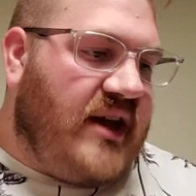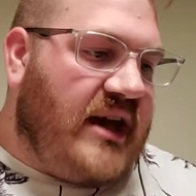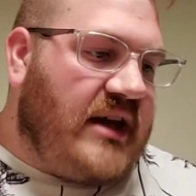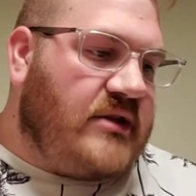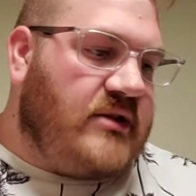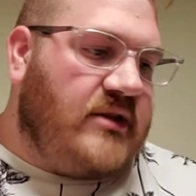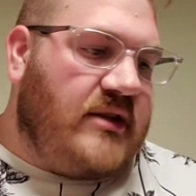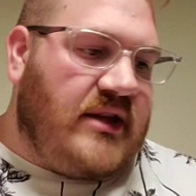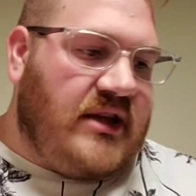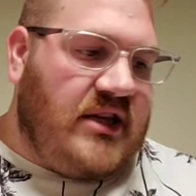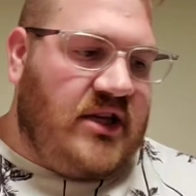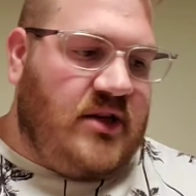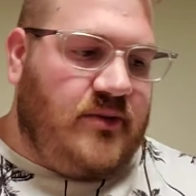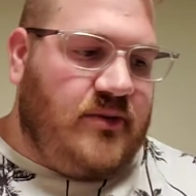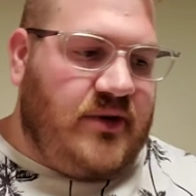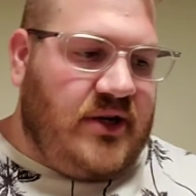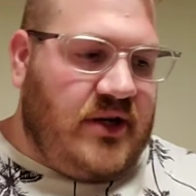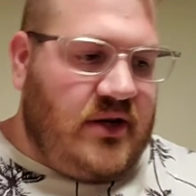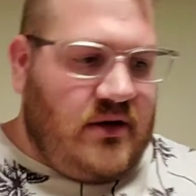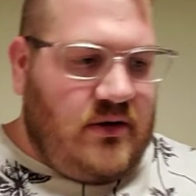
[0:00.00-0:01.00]
of action that need
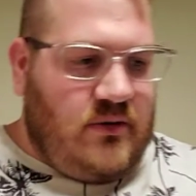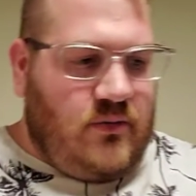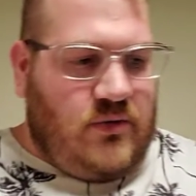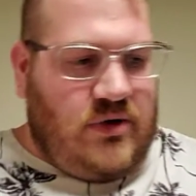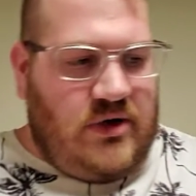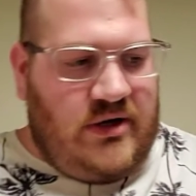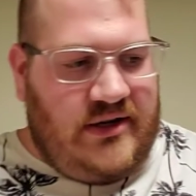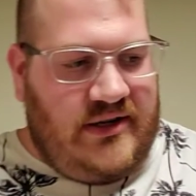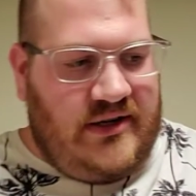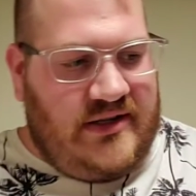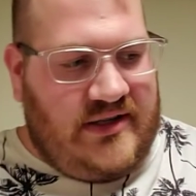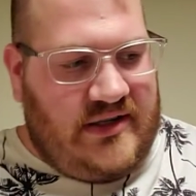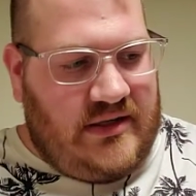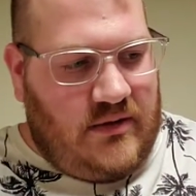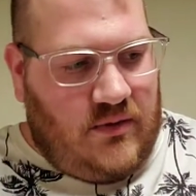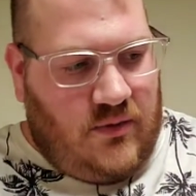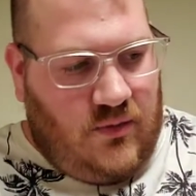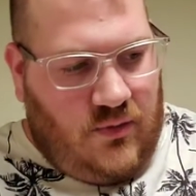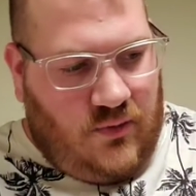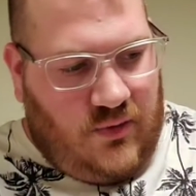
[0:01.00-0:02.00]
to be done?
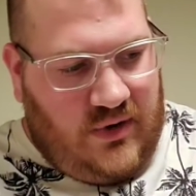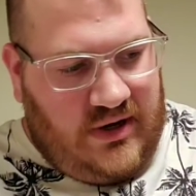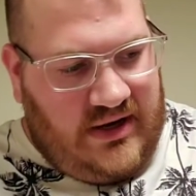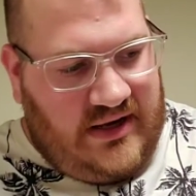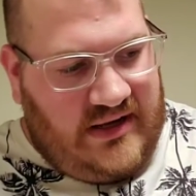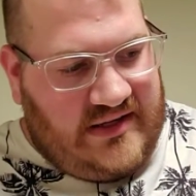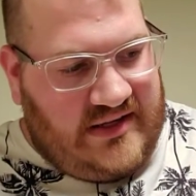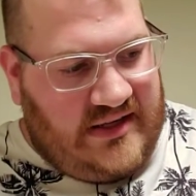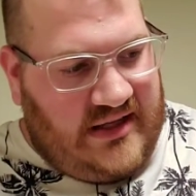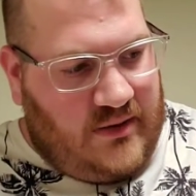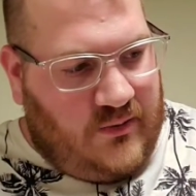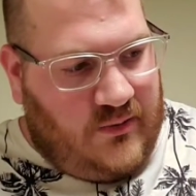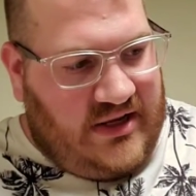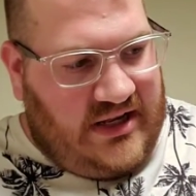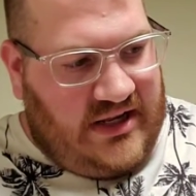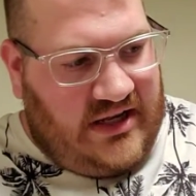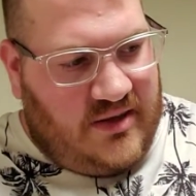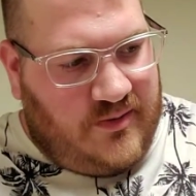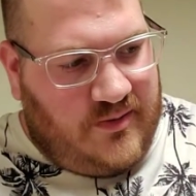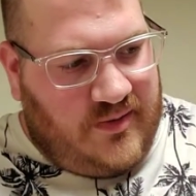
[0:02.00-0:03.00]
What is it that
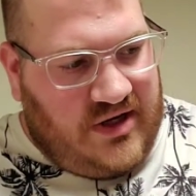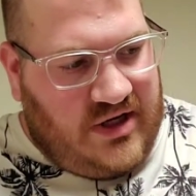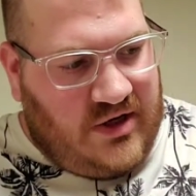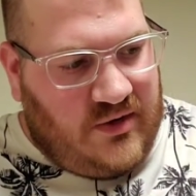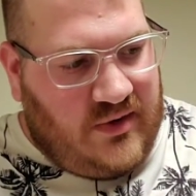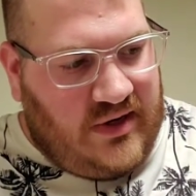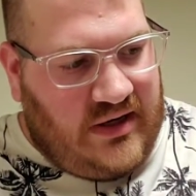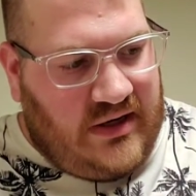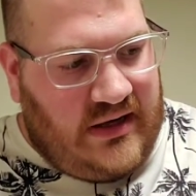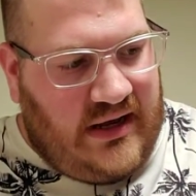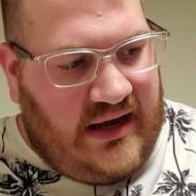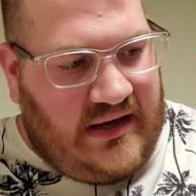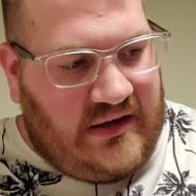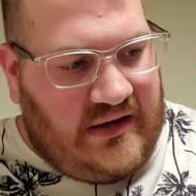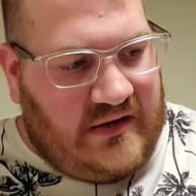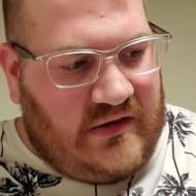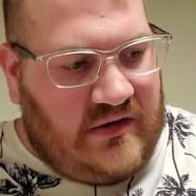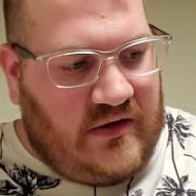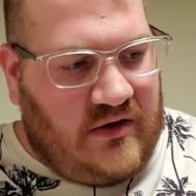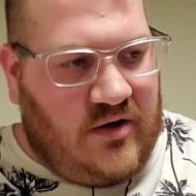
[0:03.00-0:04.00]
we need to be doing
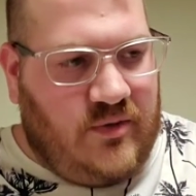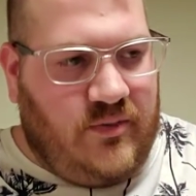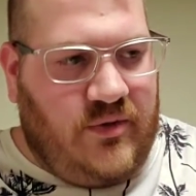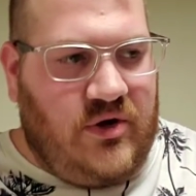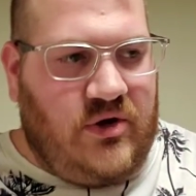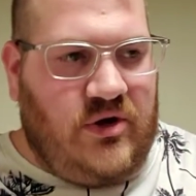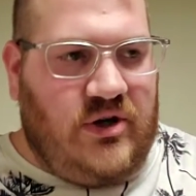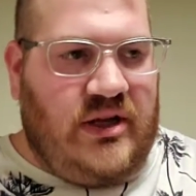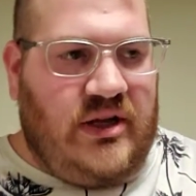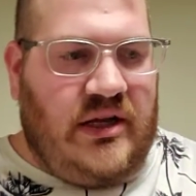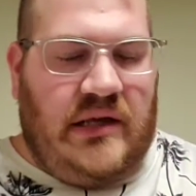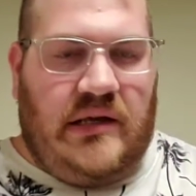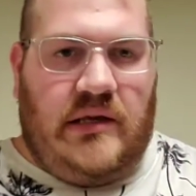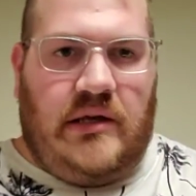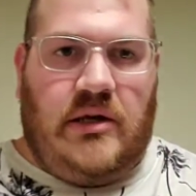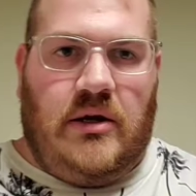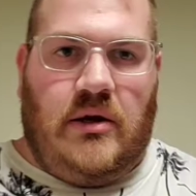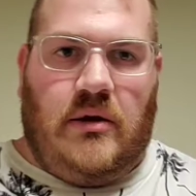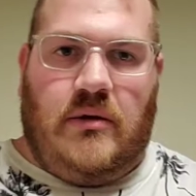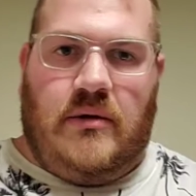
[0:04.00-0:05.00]
as a community?
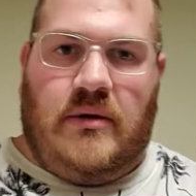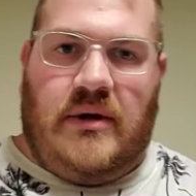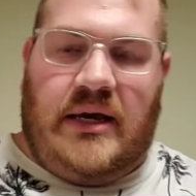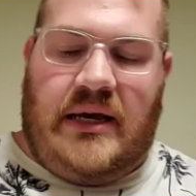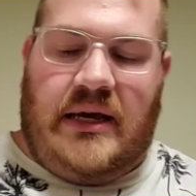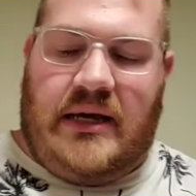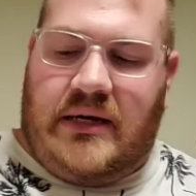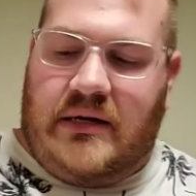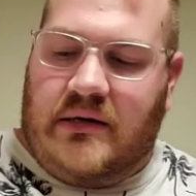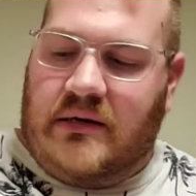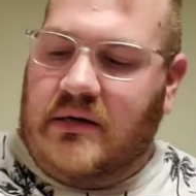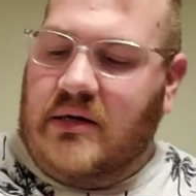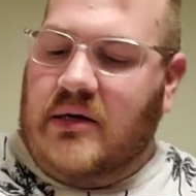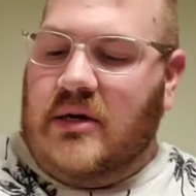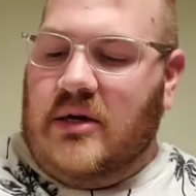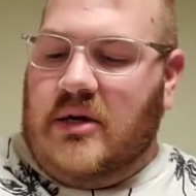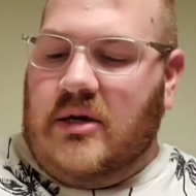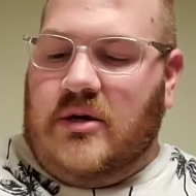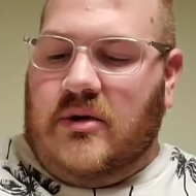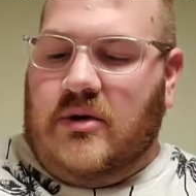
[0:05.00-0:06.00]
And
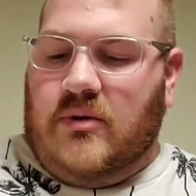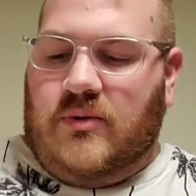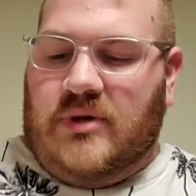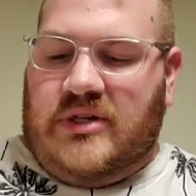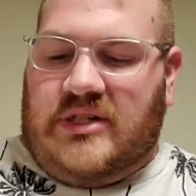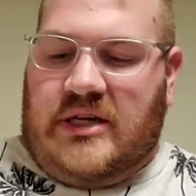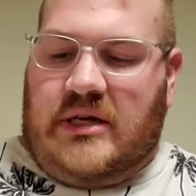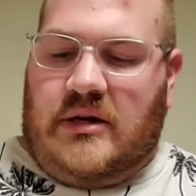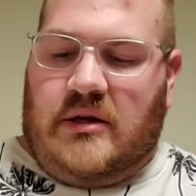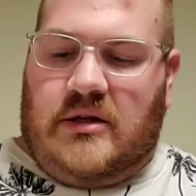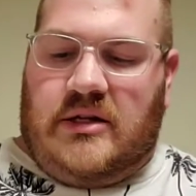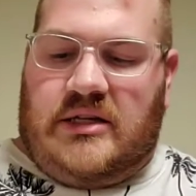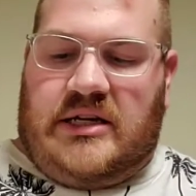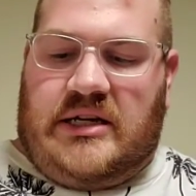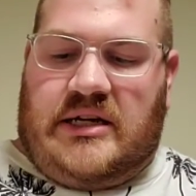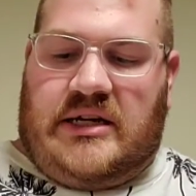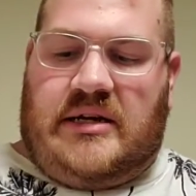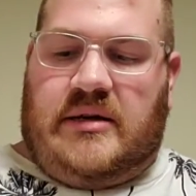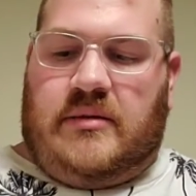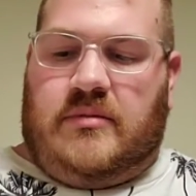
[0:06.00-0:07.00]
we see it all the
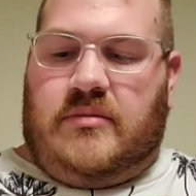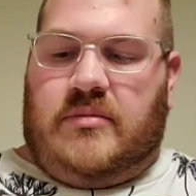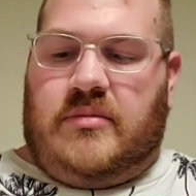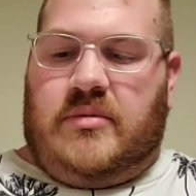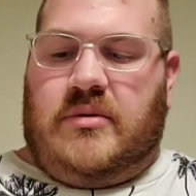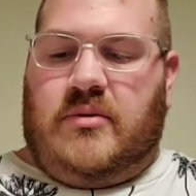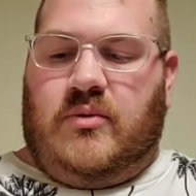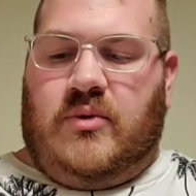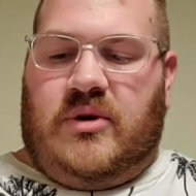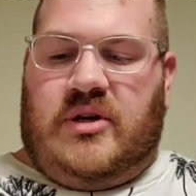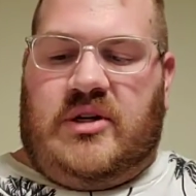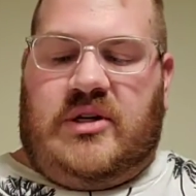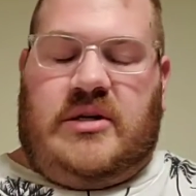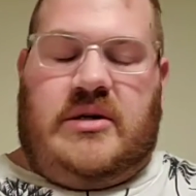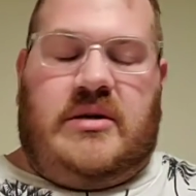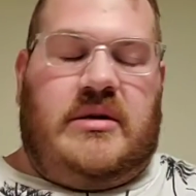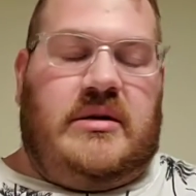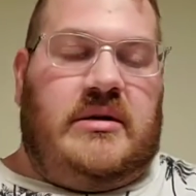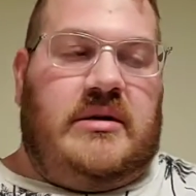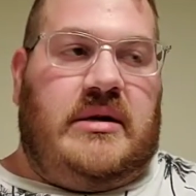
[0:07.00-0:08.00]
time,
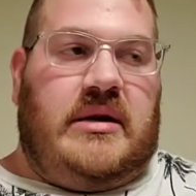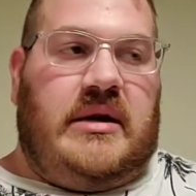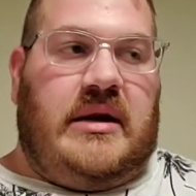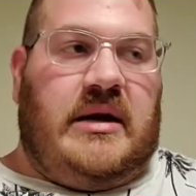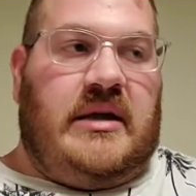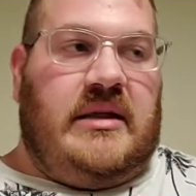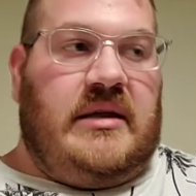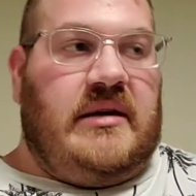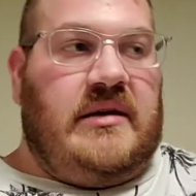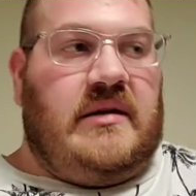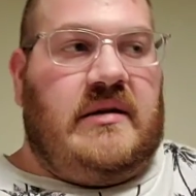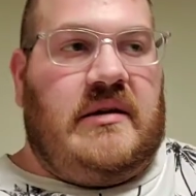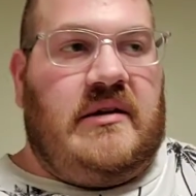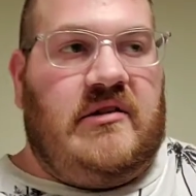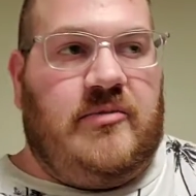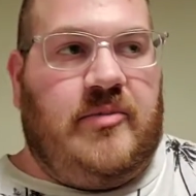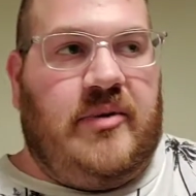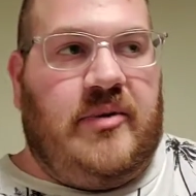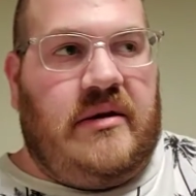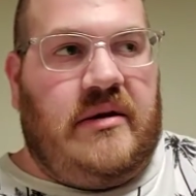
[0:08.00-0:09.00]
which I think it
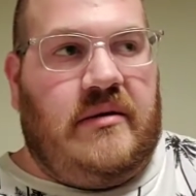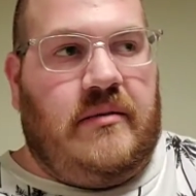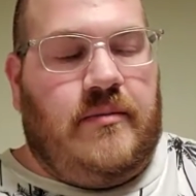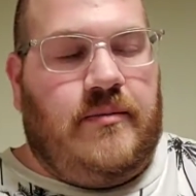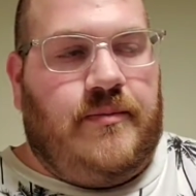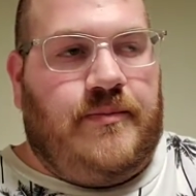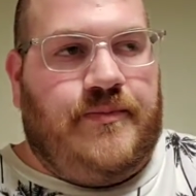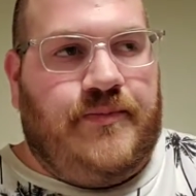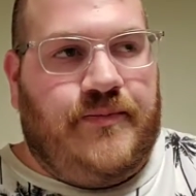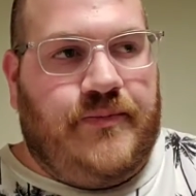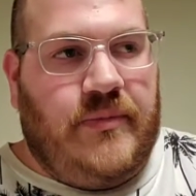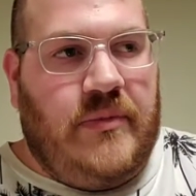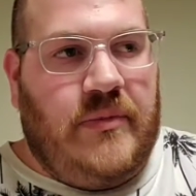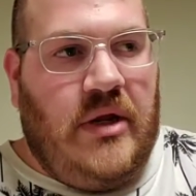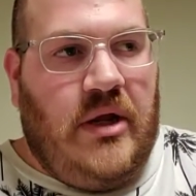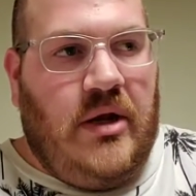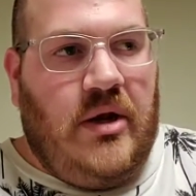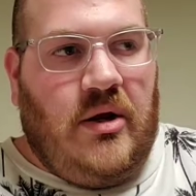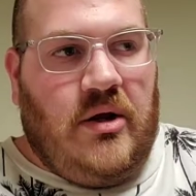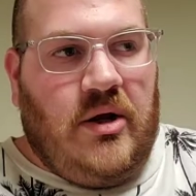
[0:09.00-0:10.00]
has been,
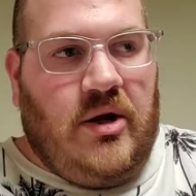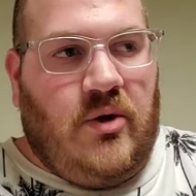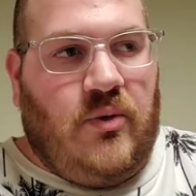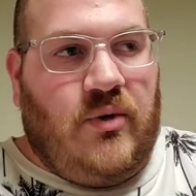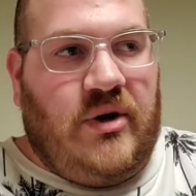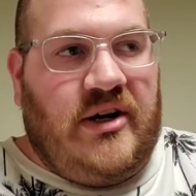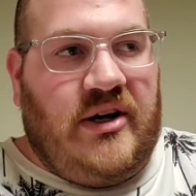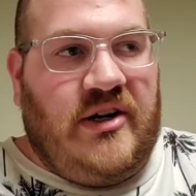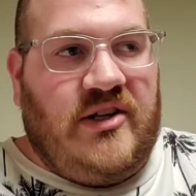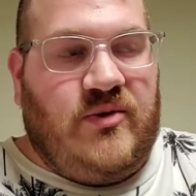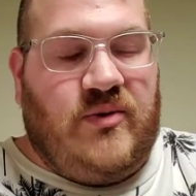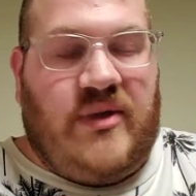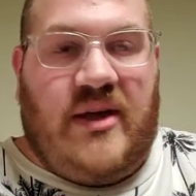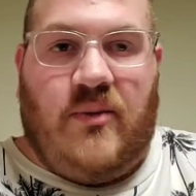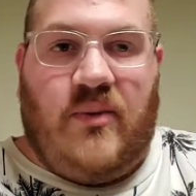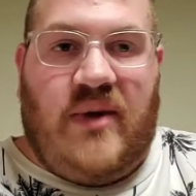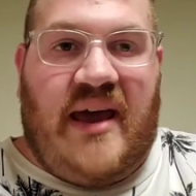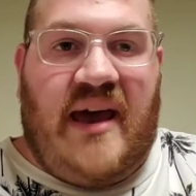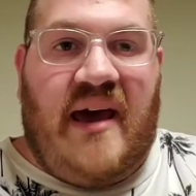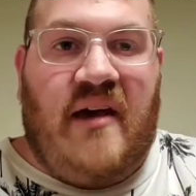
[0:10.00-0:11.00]
what it is
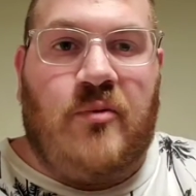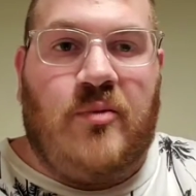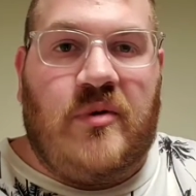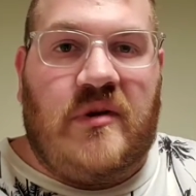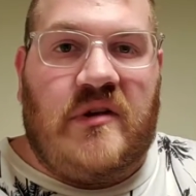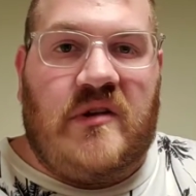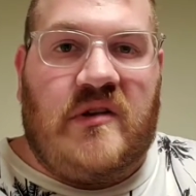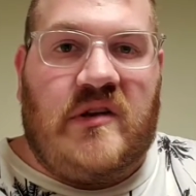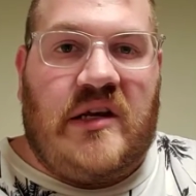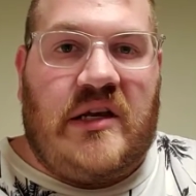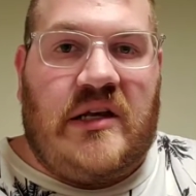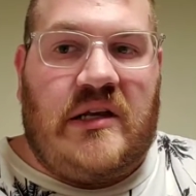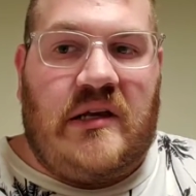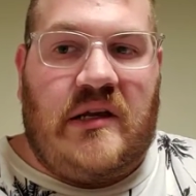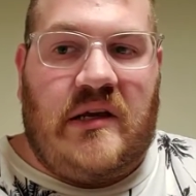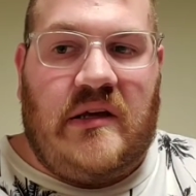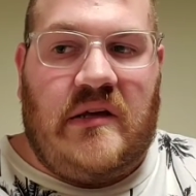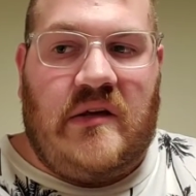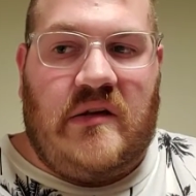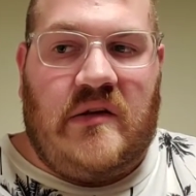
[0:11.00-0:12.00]
that we have been
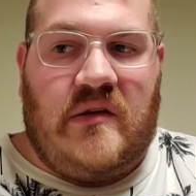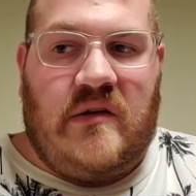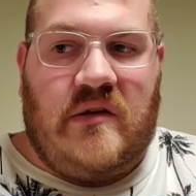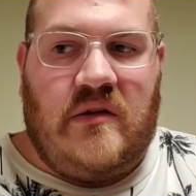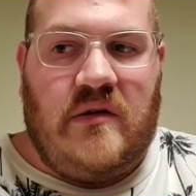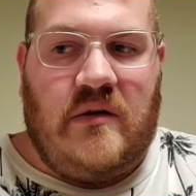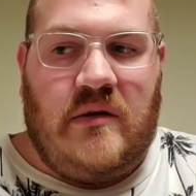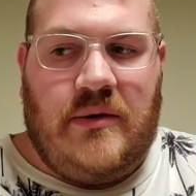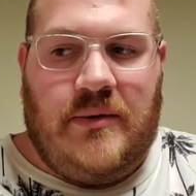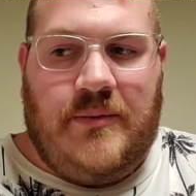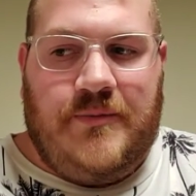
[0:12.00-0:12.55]
seeing is,